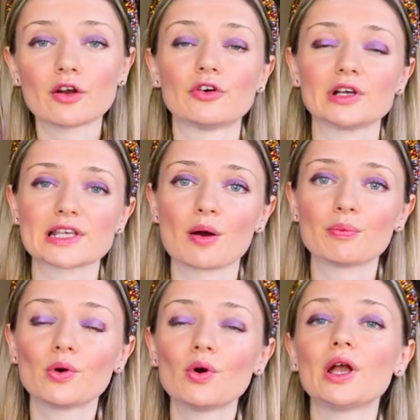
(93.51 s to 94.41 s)
For
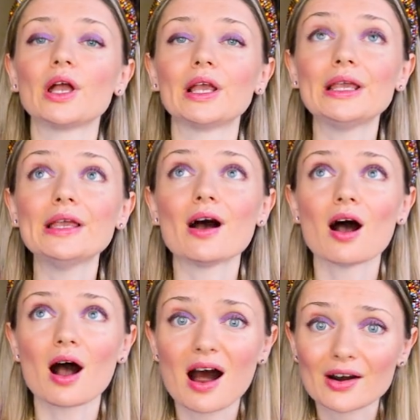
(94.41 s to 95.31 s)
example, he
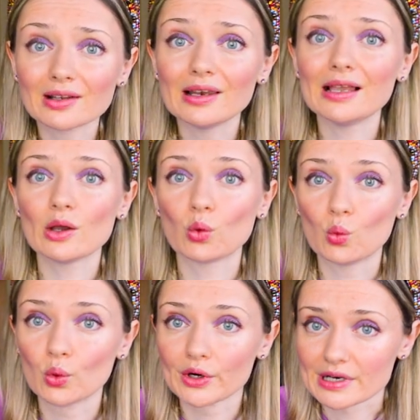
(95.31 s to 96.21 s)
hardly
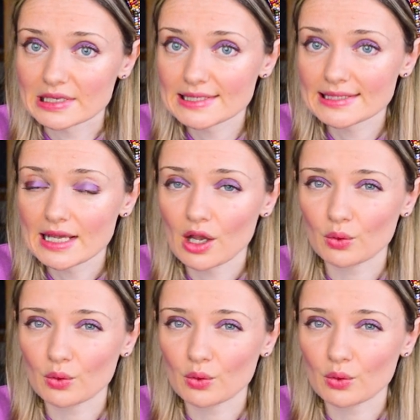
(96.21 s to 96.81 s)
works,